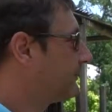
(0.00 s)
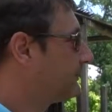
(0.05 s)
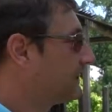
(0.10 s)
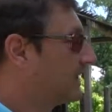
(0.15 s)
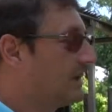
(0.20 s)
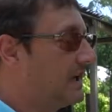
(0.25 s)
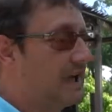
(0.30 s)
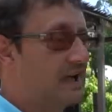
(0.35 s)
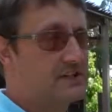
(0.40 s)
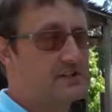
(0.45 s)

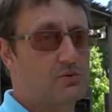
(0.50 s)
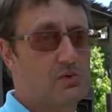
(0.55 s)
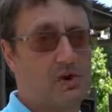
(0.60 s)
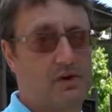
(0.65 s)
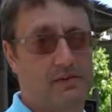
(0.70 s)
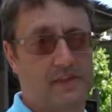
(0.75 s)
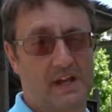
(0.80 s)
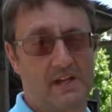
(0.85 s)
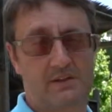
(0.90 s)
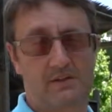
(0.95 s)
And guess
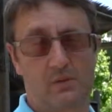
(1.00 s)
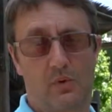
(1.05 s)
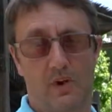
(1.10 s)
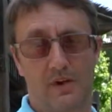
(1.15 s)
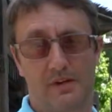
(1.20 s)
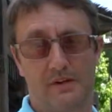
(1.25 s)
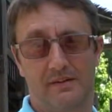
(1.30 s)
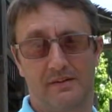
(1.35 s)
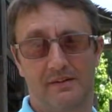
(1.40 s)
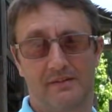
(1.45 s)
what? That's
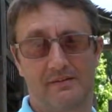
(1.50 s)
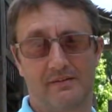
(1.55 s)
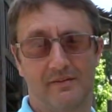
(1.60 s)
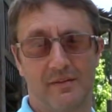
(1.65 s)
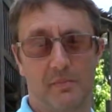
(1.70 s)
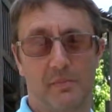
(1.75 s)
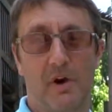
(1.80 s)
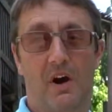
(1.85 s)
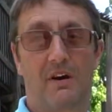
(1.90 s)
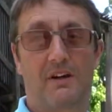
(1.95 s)
when
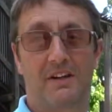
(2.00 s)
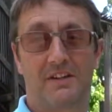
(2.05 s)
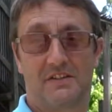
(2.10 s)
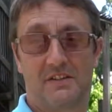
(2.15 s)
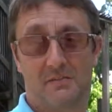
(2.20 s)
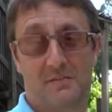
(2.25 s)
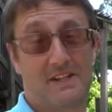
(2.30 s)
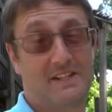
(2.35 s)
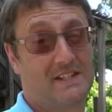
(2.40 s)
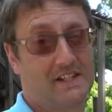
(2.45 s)
the park is
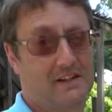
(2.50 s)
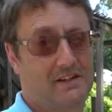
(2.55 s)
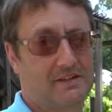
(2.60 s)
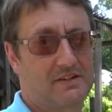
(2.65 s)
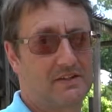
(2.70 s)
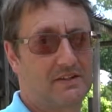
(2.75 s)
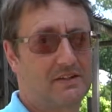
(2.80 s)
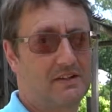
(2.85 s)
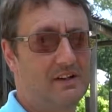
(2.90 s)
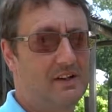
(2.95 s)
the
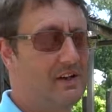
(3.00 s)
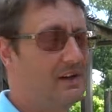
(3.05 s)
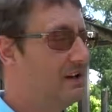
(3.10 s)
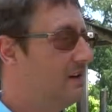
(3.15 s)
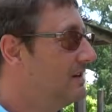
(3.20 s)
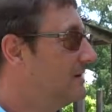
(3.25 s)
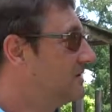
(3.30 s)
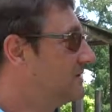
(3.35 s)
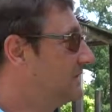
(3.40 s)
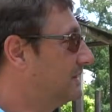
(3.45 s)
busiest.
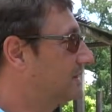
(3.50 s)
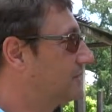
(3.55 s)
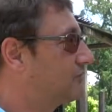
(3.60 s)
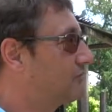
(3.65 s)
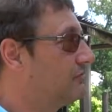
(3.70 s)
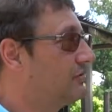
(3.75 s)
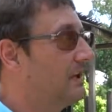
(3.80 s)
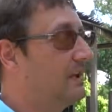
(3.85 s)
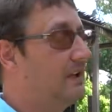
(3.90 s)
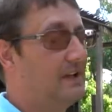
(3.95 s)
So it's
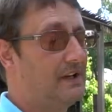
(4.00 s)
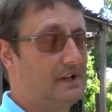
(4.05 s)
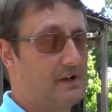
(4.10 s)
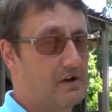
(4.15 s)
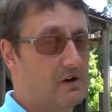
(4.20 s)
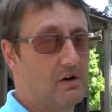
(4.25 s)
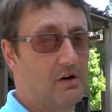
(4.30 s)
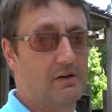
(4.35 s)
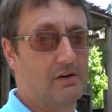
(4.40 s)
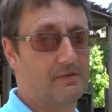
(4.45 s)
really
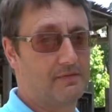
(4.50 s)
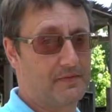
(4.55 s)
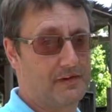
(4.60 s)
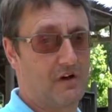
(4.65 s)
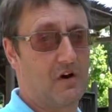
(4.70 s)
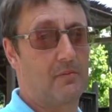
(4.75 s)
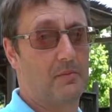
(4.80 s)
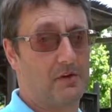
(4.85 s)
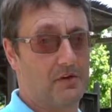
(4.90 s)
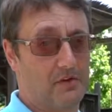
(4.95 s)
not a
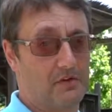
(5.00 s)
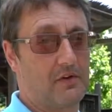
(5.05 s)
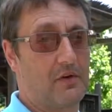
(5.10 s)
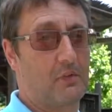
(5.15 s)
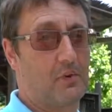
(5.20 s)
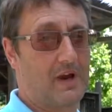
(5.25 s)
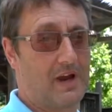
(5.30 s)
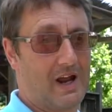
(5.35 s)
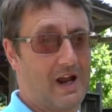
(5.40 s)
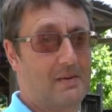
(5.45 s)
phenomena that
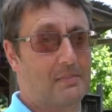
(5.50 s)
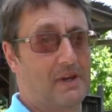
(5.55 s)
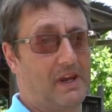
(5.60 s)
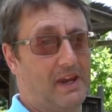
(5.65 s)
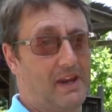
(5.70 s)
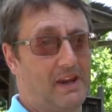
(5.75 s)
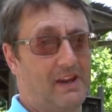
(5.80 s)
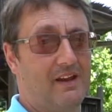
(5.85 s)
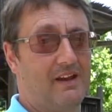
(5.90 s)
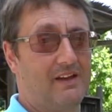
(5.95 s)
we're
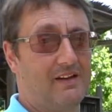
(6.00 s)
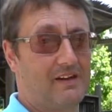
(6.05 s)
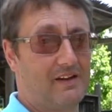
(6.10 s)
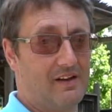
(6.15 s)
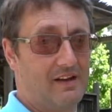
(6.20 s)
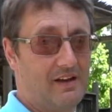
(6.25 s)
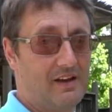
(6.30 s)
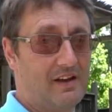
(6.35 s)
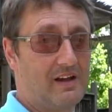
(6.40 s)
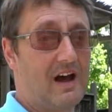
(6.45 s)
happy
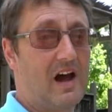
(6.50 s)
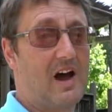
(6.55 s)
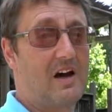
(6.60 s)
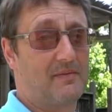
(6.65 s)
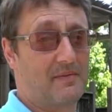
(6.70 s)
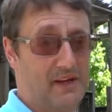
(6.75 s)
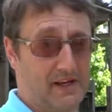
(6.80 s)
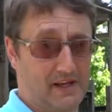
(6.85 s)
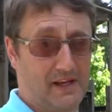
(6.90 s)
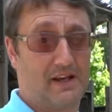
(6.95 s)

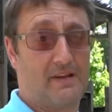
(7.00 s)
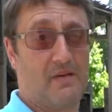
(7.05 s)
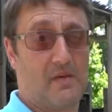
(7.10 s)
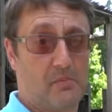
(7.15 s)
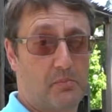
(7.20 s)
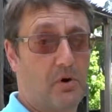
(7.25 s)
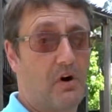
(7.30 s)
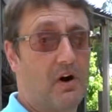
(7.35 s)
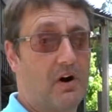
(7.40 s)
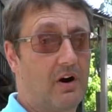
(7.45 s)
having in the
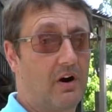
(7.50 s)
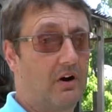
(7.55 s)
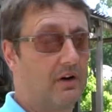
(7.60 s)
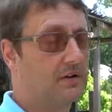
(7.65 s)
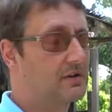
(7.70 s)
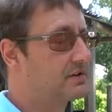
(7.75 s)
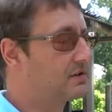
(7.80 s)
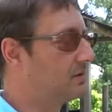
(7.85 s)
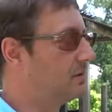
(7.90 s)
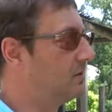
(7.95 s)
park.
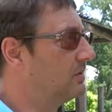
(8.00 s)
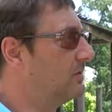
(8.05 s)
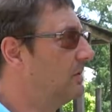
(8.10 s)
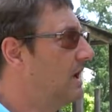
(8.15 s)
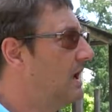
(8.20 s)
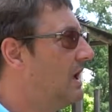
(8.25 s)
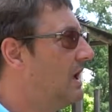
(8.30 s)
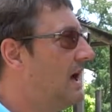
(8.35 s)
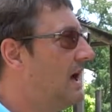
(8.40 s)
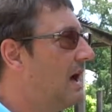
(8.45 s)
So
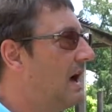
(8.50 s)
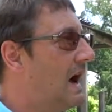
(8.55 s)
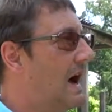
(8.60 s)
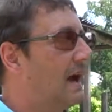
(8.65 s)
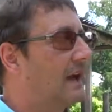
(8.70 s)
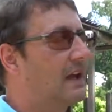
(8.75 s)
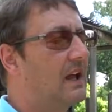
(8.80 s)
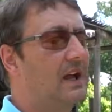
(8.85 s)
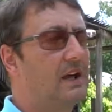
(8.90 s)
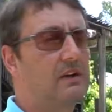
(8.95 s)

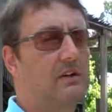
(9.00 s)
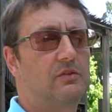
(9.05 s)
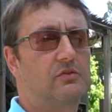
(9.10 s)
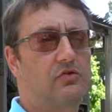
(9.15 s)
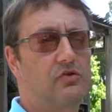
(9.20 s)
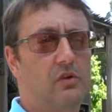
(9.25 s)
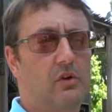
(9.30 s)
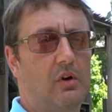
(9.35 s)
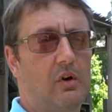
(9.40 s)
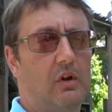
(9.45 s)
I can't
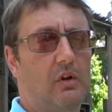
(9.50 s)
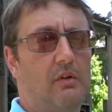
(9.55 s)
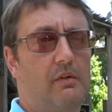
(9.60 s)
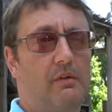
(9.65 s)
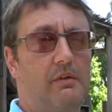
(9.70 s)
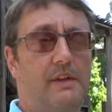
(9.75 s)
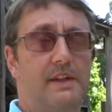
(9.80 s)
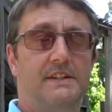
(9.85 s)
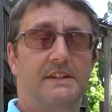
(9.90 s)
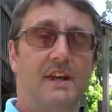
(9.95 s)
control
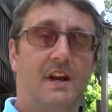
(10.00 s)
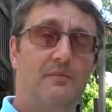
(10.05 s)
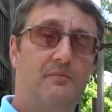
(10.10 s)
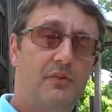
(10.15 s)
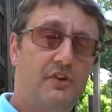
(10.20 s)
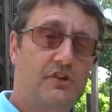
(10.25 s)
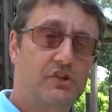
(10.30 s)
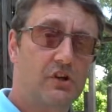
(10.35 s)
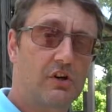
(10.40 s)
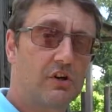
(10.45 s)
the
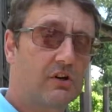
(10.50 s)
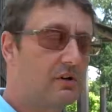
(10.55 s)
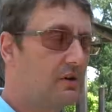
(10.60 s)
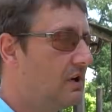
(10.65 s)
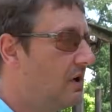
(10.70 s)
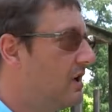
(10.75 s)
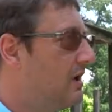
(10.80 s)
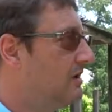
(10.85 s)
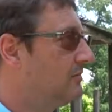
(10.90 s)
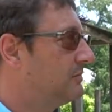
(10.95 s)
temperature,
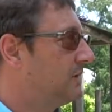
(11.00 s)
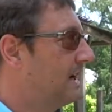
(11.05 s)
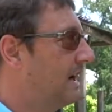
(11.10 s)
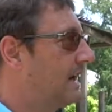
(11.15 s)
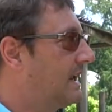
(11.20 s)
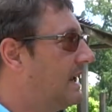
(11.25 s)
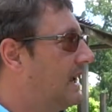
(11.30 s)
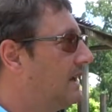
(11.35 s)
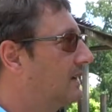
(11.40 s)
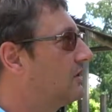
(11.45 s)
but I
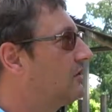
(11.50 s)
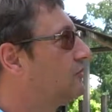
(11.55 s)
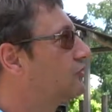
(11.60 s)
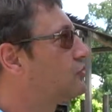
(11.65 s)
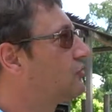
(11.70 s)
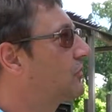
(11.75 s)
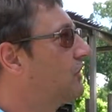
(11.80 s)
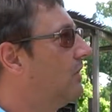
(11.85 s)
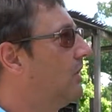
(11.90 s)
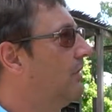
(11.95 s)
can
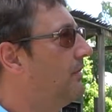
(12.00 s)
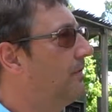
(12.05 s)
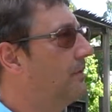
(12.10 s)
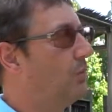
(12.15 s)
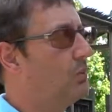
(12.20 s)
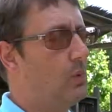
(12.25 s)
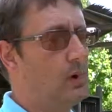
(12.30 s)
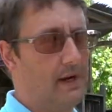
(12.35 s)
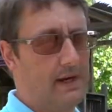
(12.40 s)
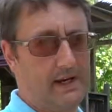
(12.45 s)
control the
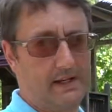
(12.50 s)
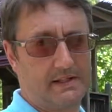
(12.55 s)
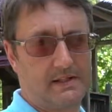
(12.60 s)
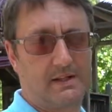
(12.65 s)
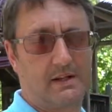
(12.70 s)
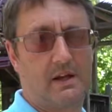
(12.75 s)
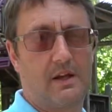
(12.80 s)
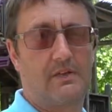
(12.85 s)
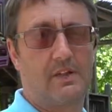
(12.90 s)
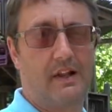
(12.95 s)

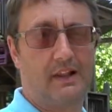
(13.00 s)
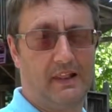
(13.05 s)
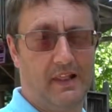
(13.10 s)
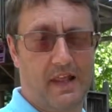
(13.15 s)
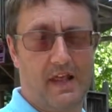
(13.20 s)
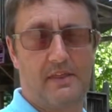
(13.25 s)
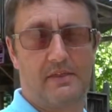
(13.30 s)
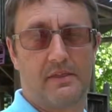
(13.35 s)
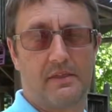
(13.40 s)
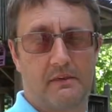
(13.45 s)
weight and the
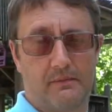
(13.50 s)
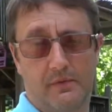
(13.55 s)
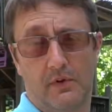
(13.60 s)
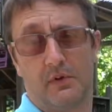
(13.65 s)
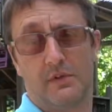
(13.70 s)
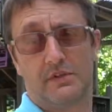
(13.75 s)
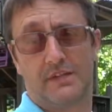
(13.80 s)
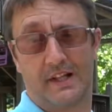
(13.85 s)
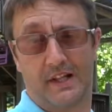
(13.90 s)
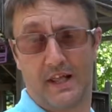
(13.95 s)
length of
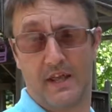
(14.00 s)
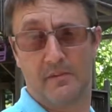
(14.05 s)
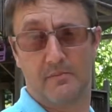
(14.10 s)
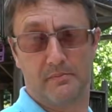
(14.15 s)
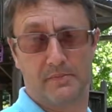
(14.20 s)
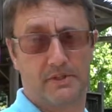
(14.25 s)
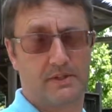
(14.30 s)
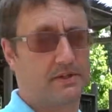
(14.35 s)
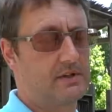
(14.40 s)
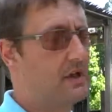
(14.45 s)
those
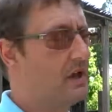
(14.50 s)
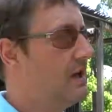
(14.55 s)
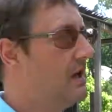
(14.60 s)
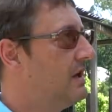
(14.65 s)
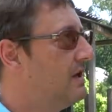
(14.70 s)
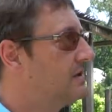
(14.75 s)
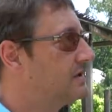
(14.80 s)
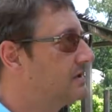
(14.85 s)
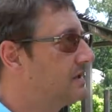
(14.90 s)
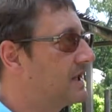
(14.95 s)
limbs.
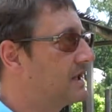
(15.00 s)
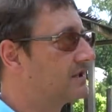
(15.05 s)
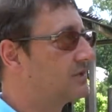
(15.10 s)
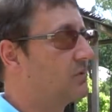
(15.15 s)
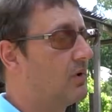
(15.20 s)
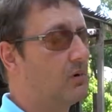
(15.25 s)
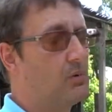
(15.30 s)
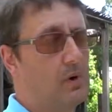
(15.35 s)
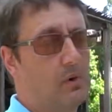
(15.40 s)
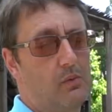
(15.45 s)
So that's
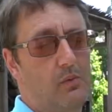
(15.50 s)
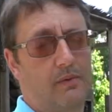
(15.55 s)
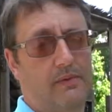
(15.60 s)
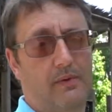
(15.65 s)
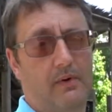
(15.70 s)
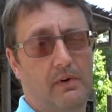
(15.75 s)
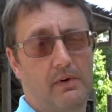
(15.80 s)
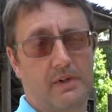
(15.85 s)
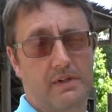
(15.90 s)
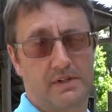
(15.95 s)
what we were
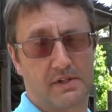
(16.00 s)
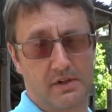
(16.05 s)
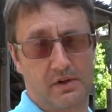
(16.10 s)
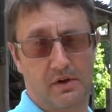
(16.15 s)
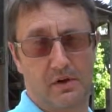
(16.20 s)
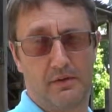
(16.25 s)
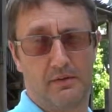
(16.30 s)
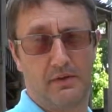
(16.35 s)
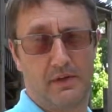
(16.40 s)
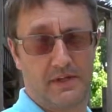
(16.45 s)
focusing
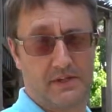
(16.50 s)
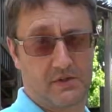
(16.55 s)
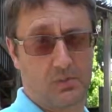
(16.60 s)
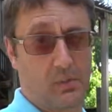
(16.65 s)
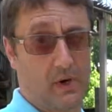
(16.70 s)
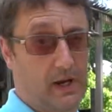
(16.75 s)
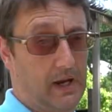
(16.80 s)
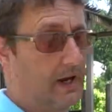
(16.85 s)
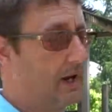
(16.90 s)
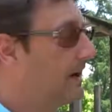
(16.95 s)
on this
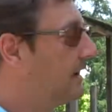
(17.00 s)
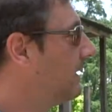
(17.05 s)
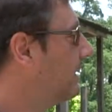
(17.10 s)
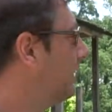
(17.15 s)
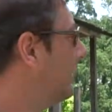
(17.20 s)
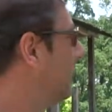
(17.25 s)
week.